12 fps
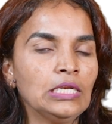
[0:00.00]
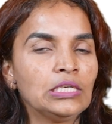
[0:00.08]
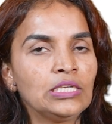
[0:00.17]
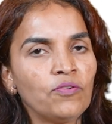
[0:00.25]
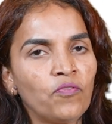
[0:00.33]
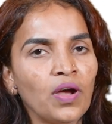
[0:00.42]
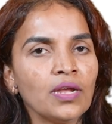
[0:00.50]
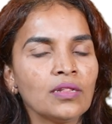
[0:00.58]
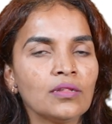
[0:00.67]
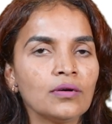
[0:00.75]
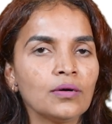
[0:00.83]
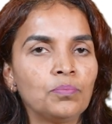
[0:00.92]
define
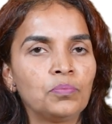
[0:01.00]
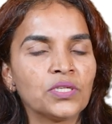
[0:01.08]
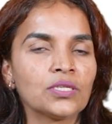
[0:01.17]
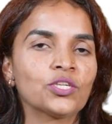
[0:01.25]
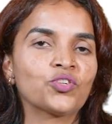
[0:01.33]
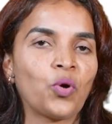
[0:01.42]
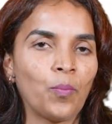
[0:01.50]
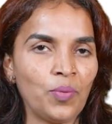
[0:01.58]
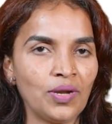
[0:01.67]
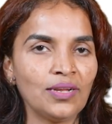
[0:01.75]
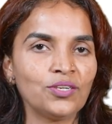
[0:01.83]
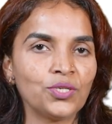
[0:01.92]
the business
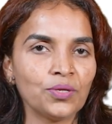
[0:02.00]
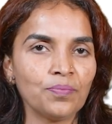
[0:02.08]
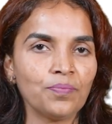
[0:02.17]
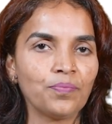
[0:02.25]
competition.